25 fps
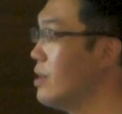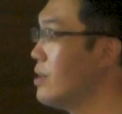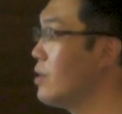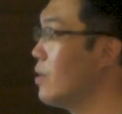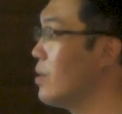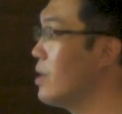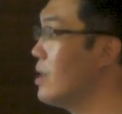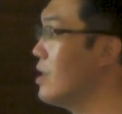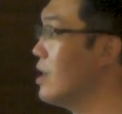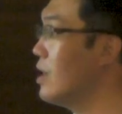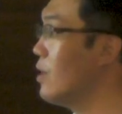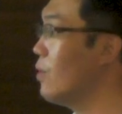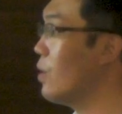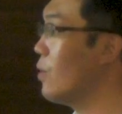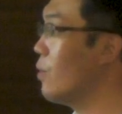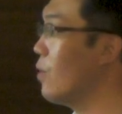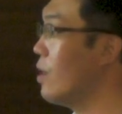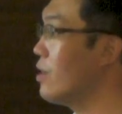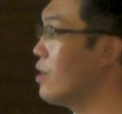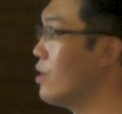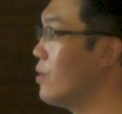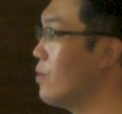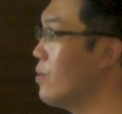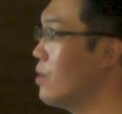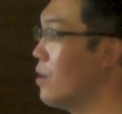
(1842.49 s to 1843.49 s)
So here we
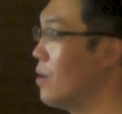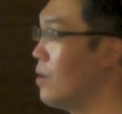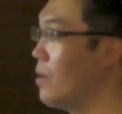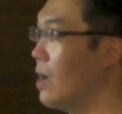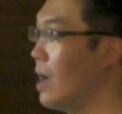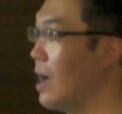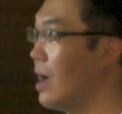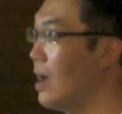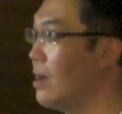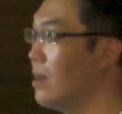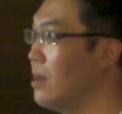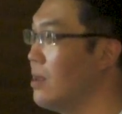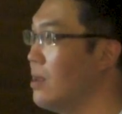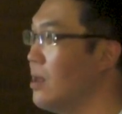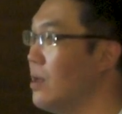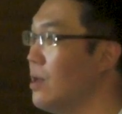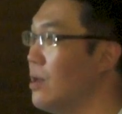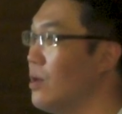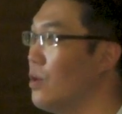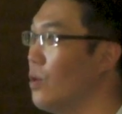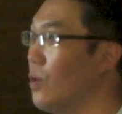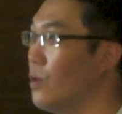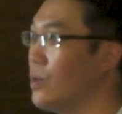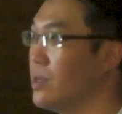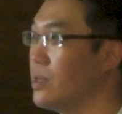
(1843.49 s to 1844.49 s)
want to know
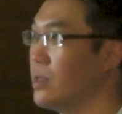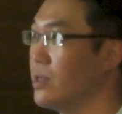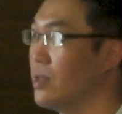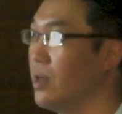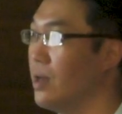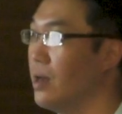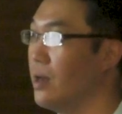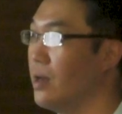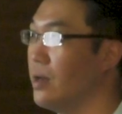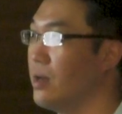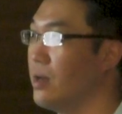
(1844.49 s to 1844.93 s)
those